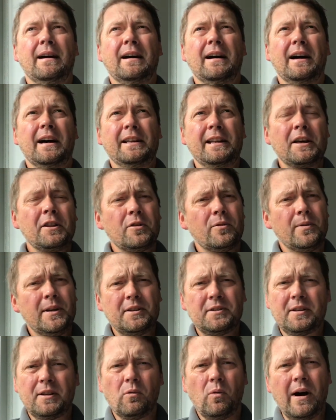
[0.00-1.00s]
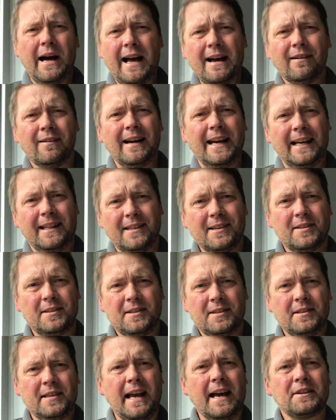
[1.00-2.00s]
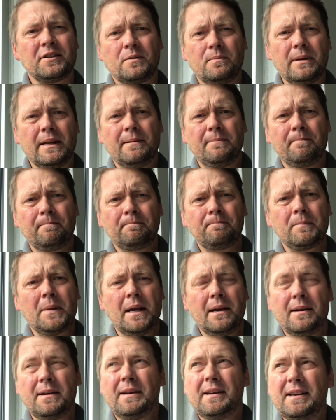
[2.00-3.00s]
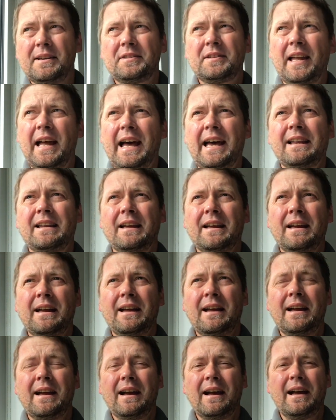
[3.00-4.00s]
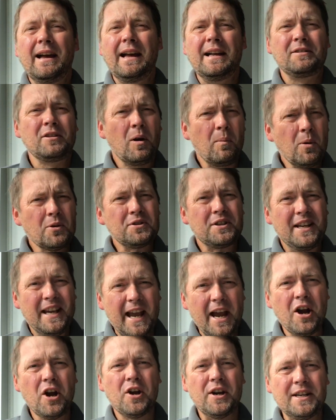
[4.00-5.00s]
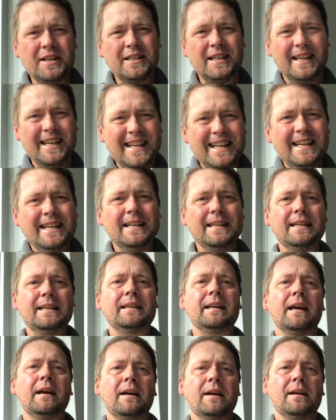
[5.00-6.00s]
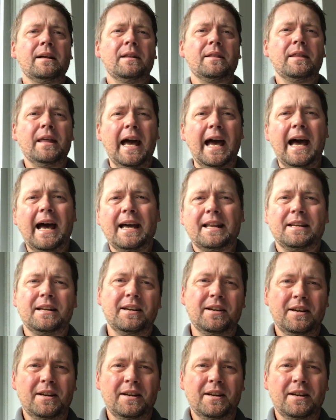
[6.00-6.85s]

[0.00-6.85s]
Another reason why I like this assessment is that it's almost guaranteed that